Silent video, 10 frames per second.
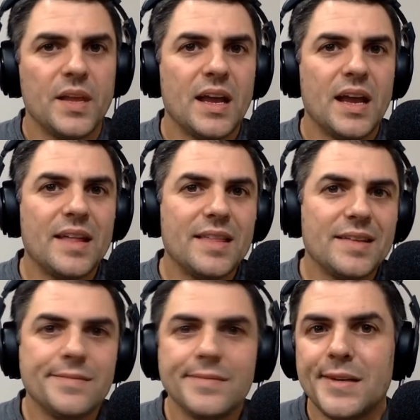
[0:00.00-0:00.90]
And I think
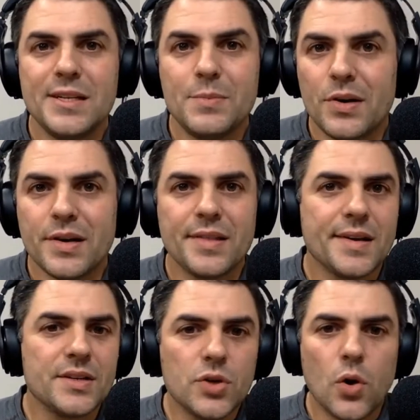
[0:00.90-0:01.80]
the debunking
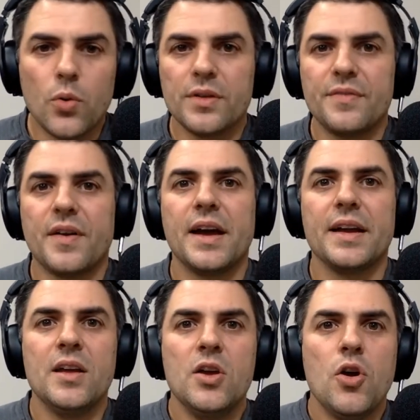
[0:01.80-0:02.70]
thing is totally fine.